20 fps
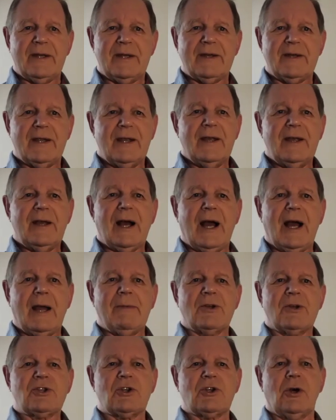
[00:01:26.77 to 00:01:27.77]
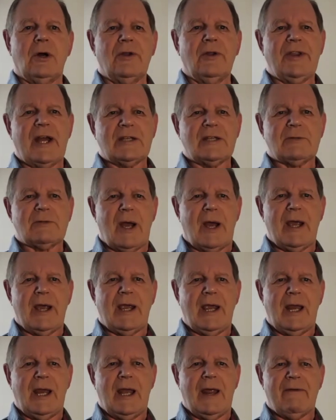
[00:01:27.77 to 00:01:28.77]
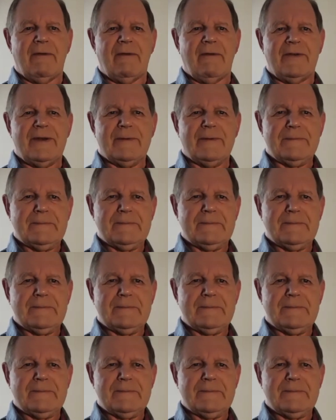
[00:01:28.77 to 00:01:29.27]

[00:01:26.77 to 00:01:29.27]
But I'm assured that's where he lived.